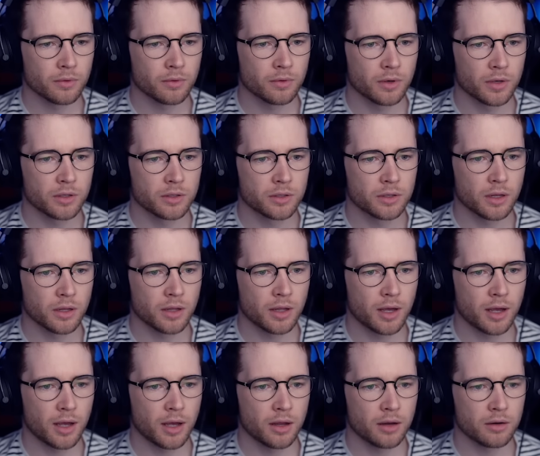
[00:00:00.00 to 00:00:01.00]
Let's take
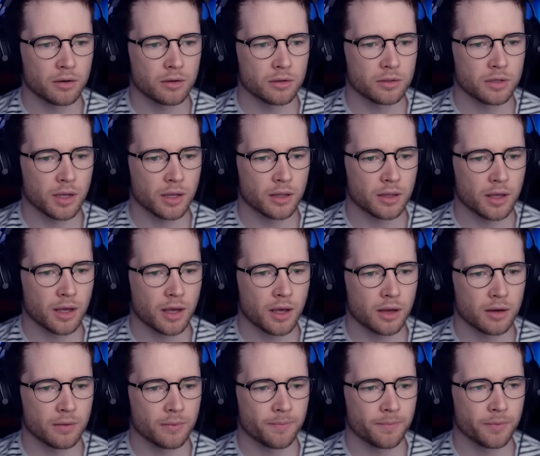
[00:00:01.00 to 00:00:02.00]
that. Take
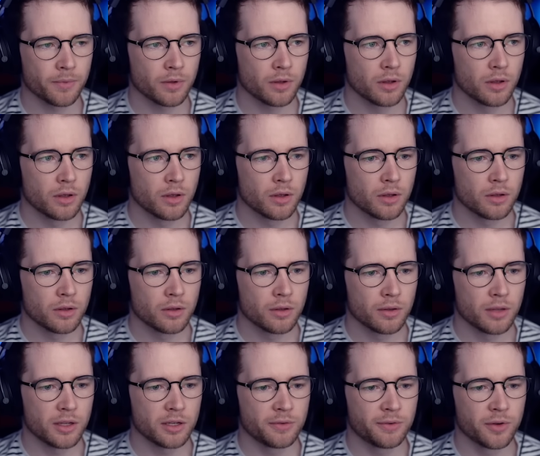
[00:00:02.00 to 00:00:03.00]
that.
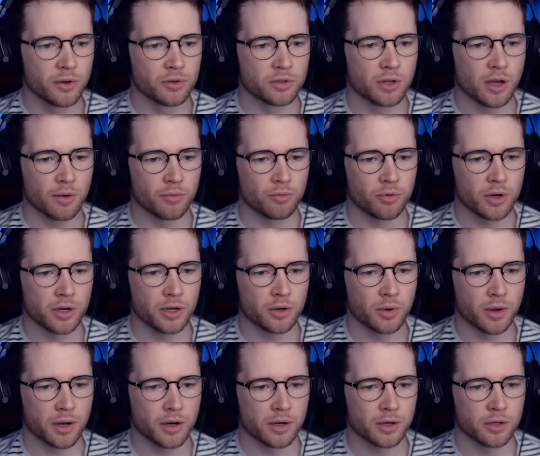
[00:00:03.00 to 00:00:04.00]
This fills up really
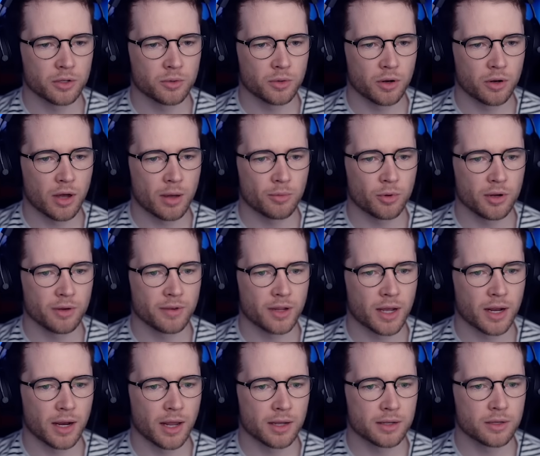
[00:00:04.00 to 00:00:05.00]
quickly as well. I'm not even
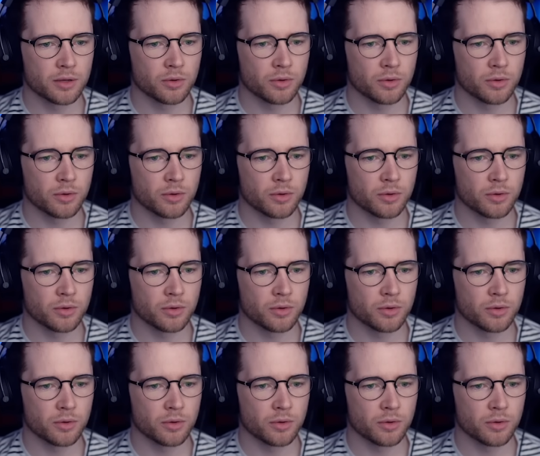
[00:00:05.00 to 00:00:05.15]
collecting all